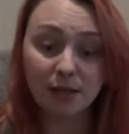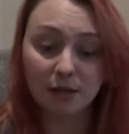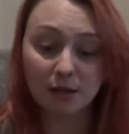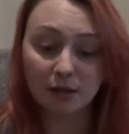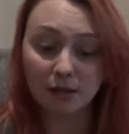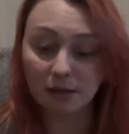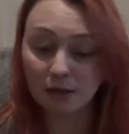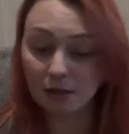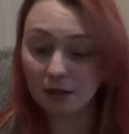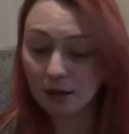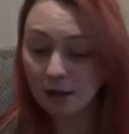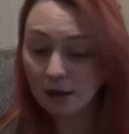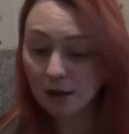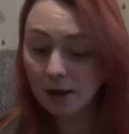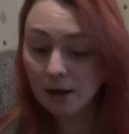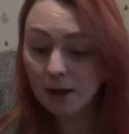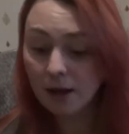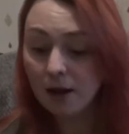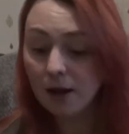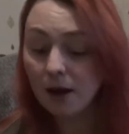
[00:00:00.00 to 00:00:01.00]
I think.
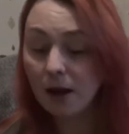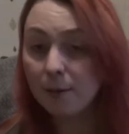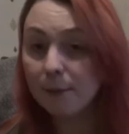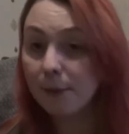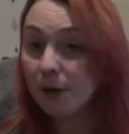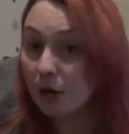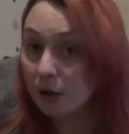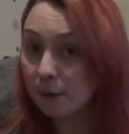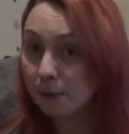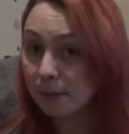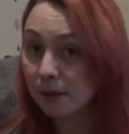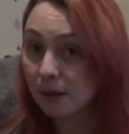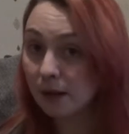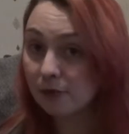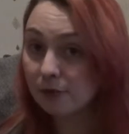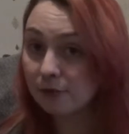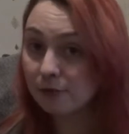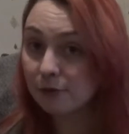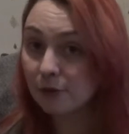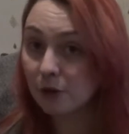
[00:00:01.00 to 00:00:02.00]
I'm hoping I
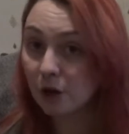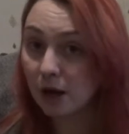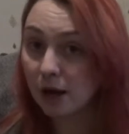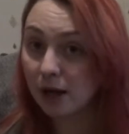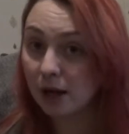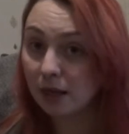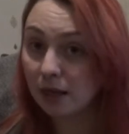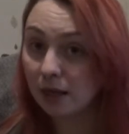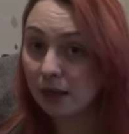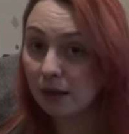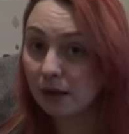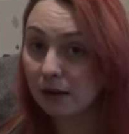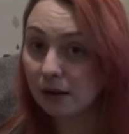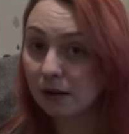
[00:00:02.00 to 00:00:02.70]
haven't forgot anything.